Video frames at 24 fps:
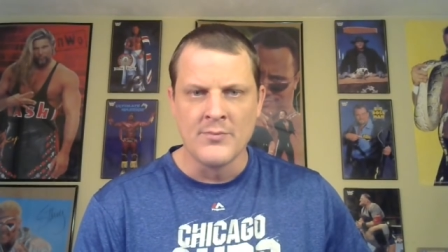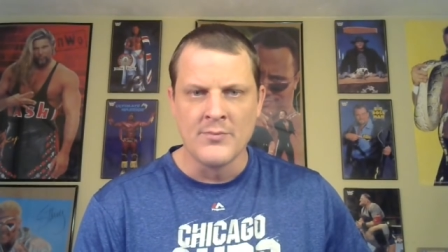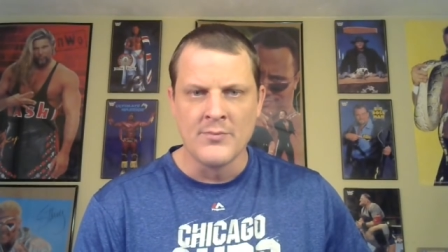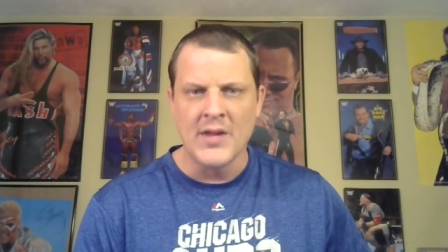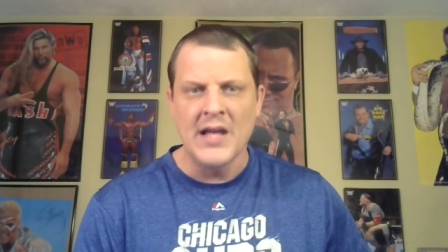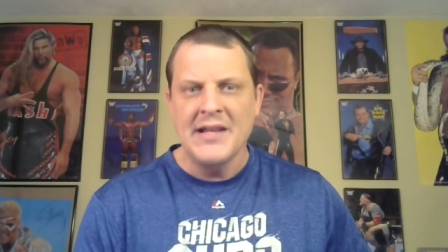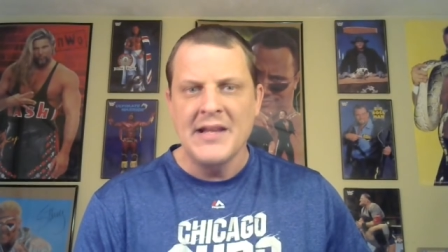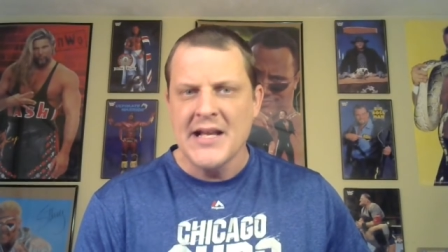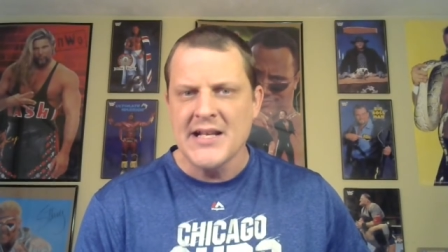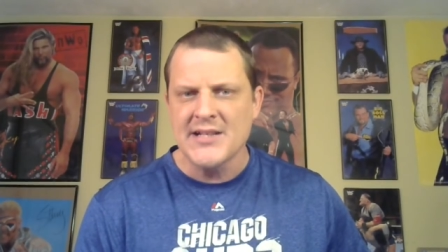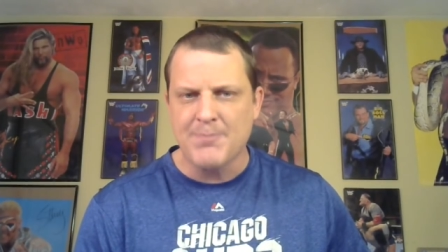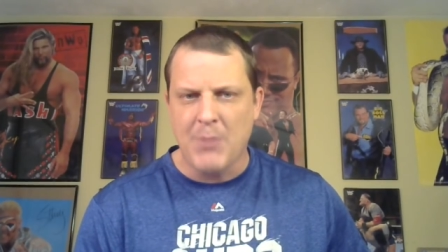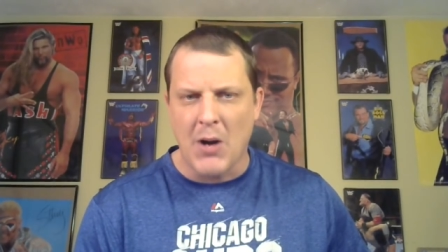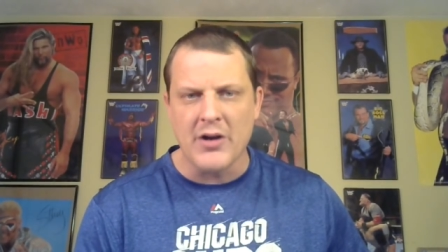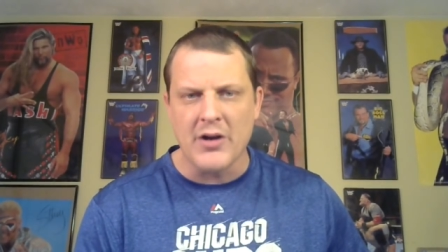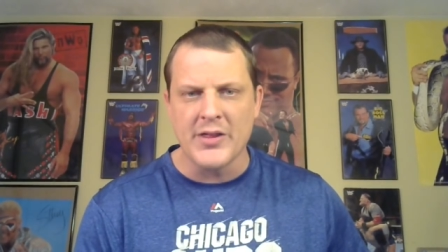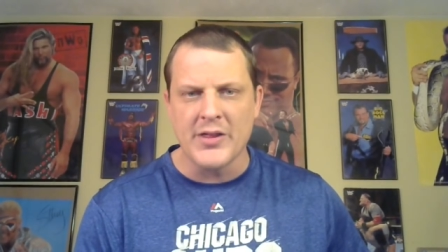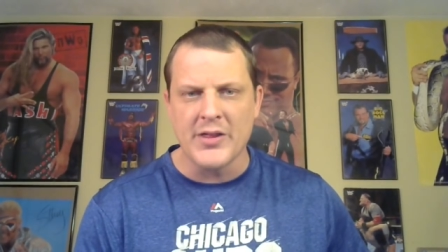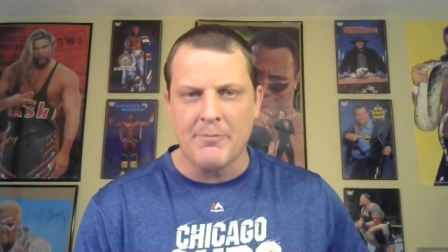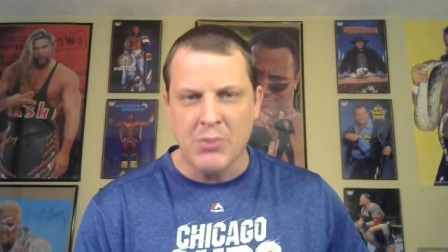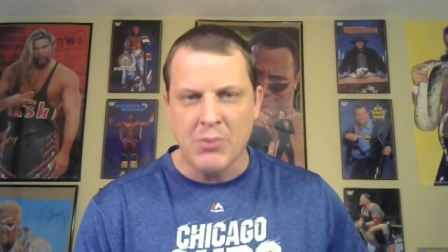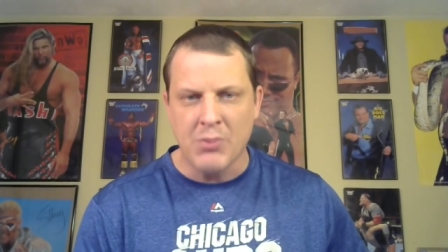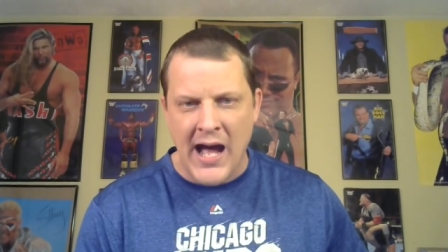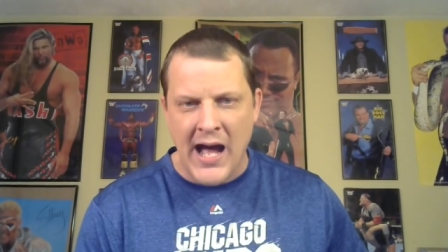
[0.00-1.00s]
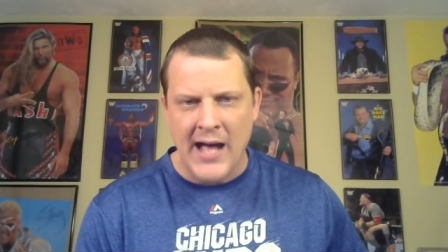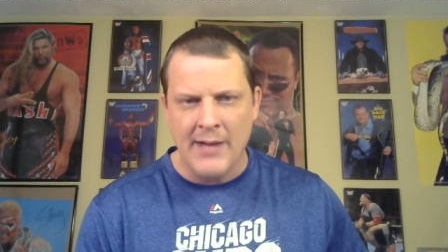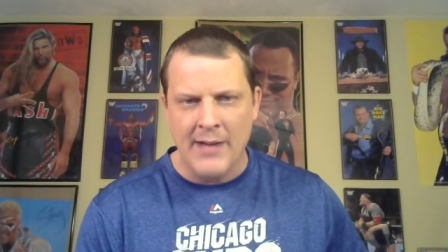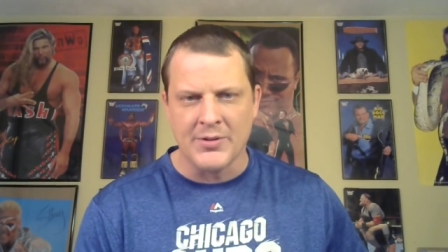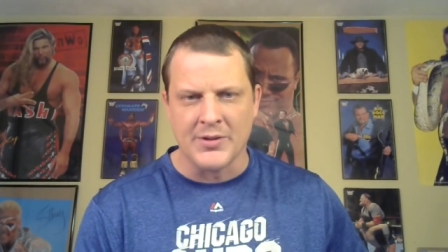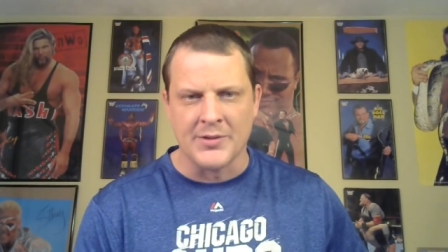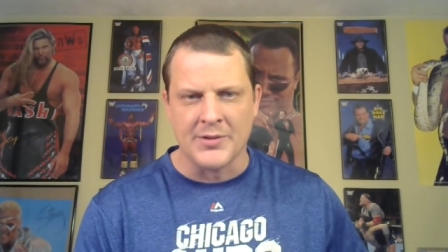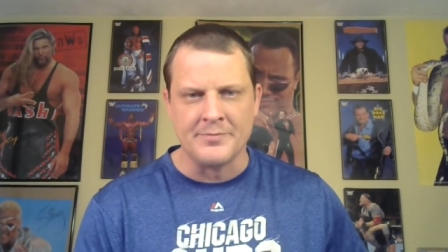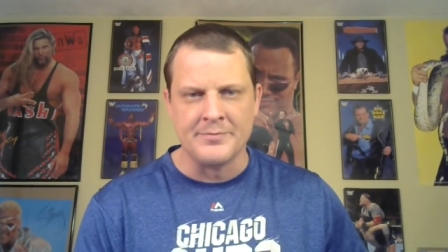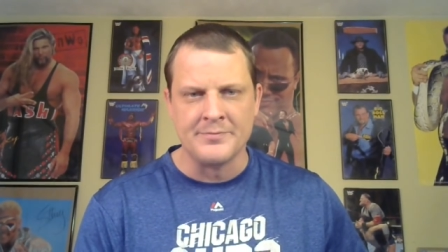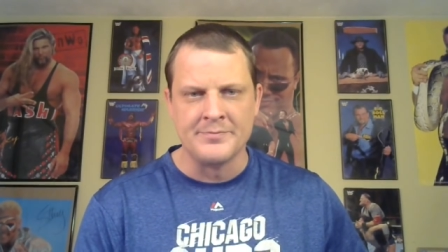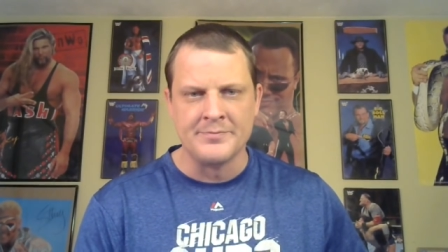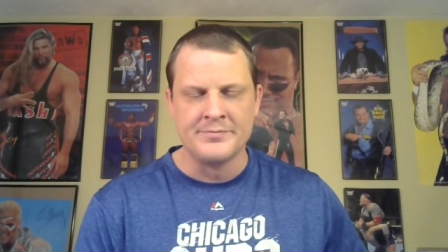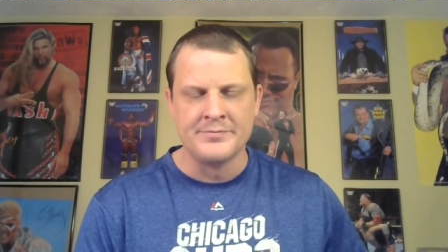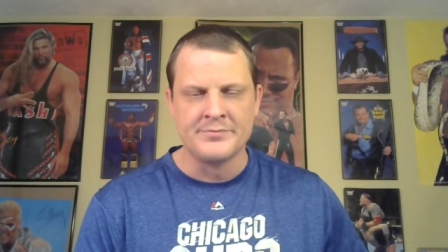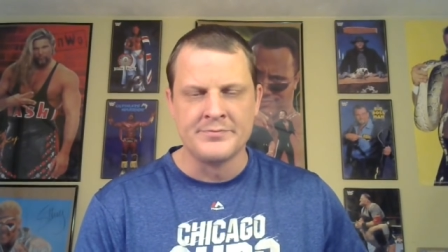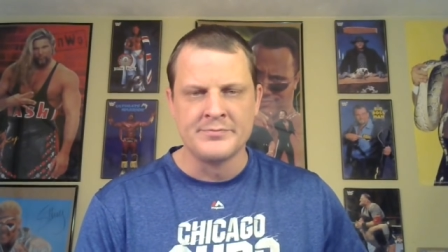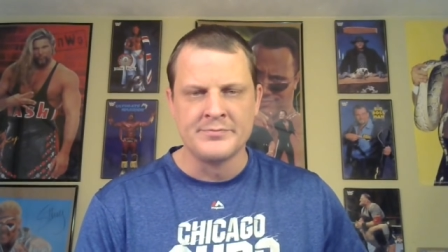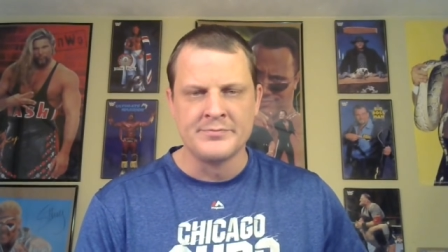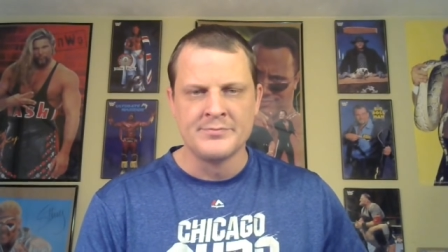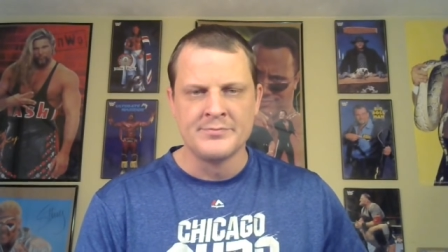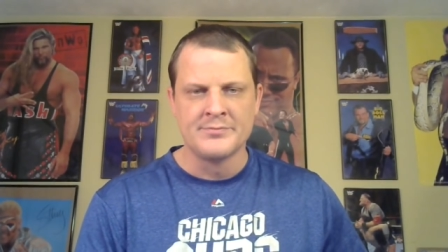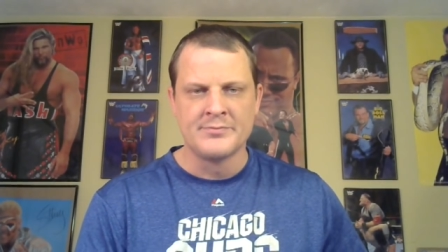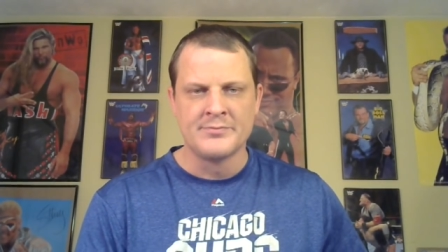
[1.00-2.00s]
And that's part of the problem.
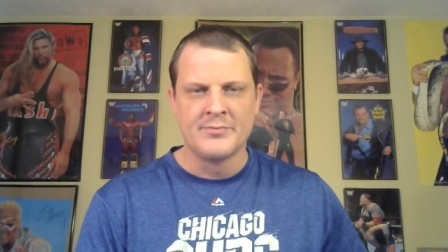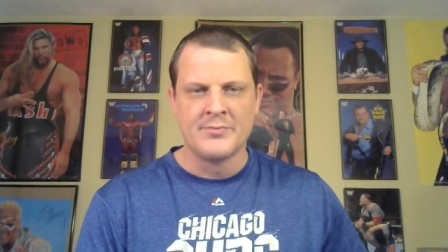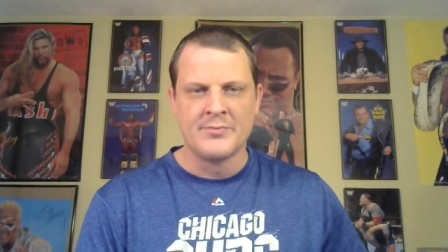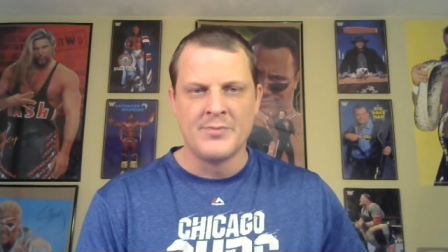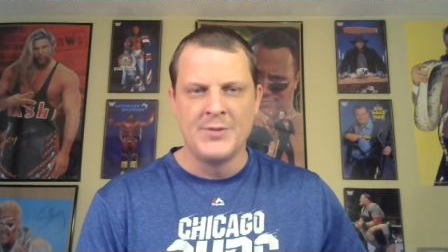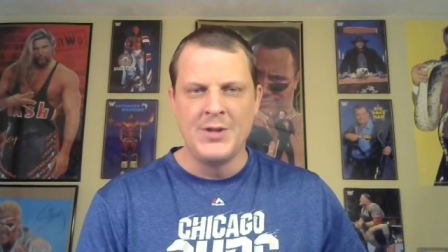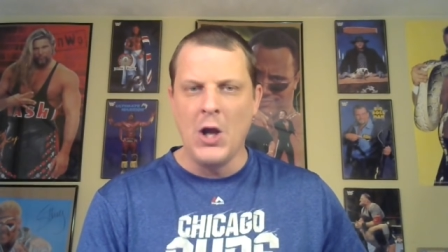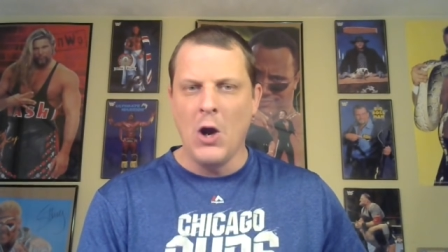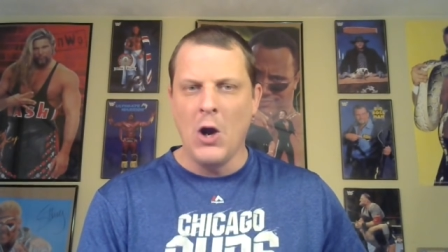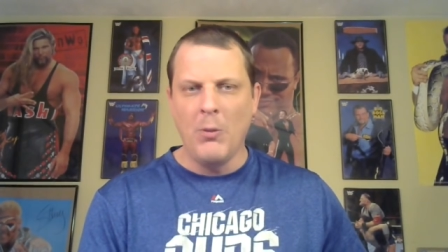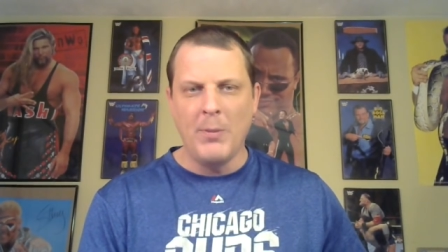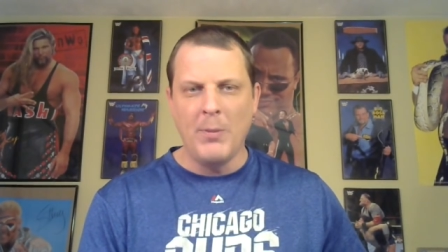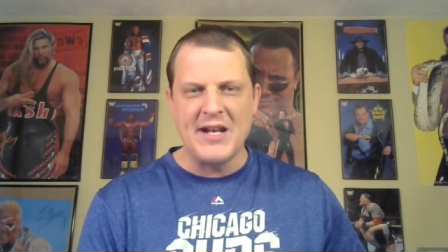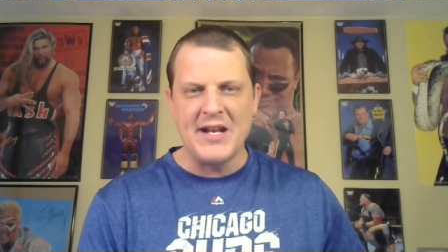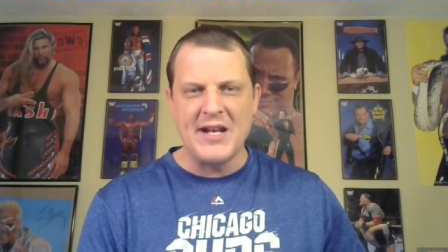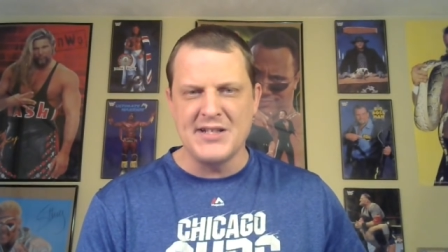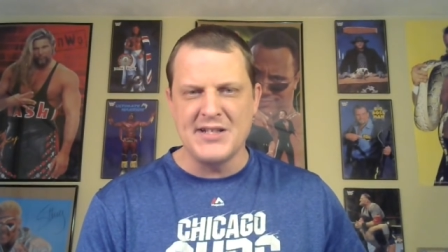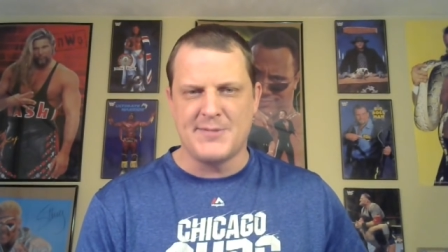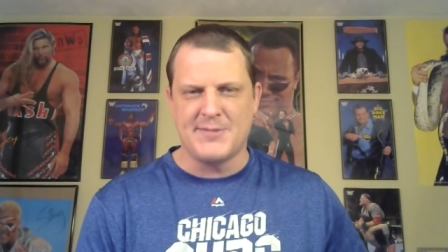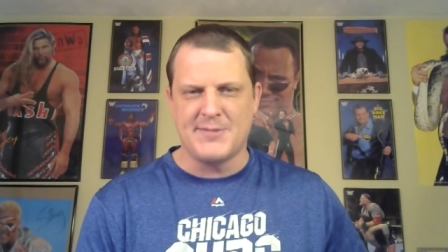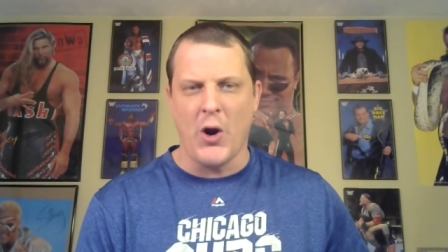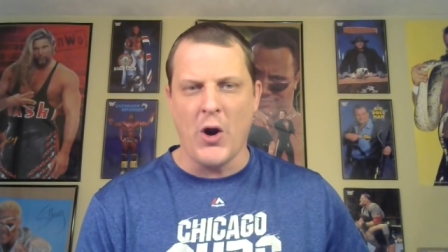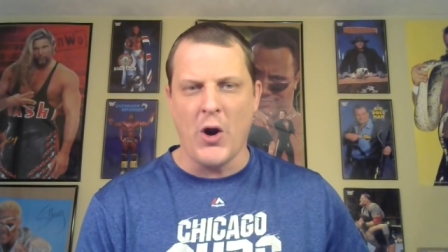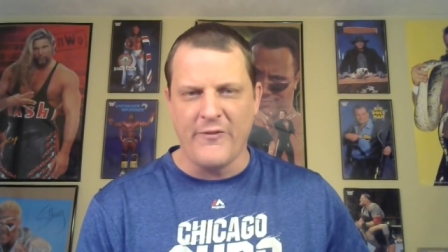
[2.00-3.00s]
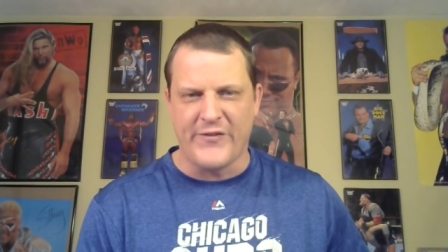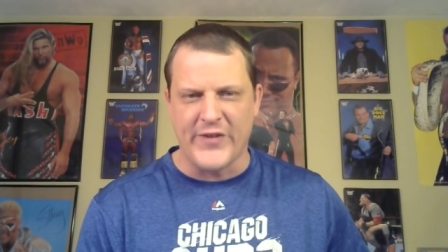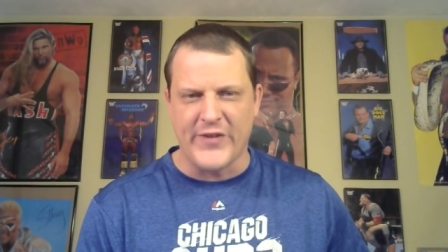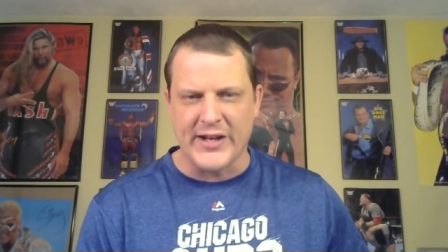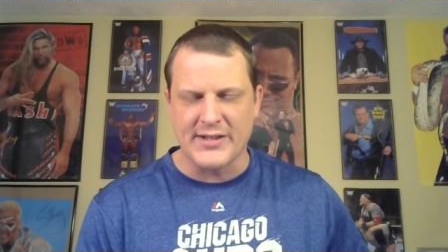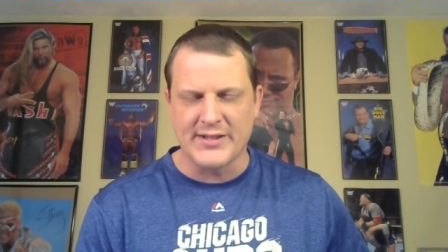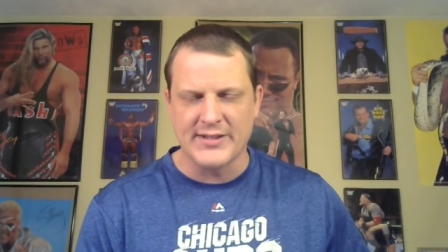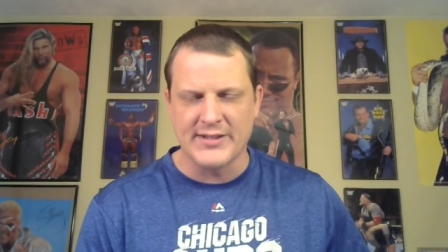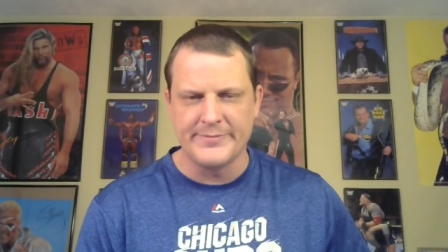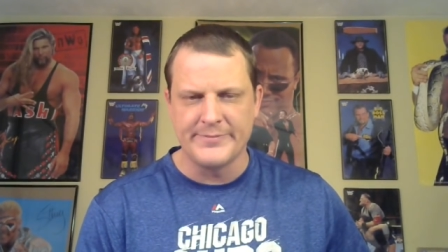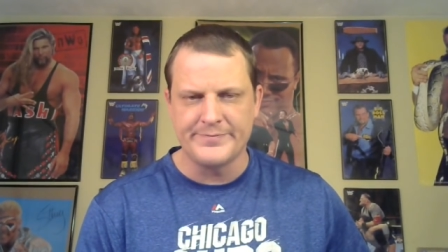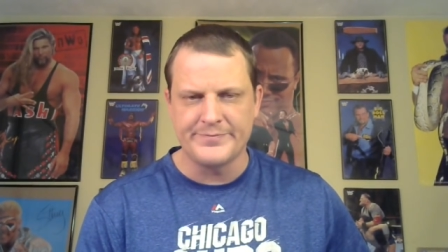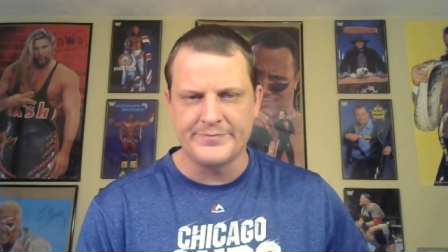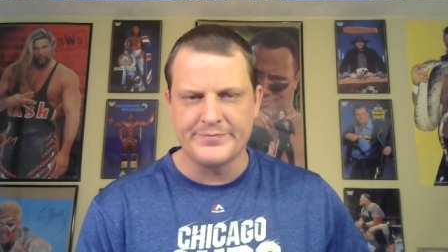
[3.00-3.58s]
Nobody is perfect.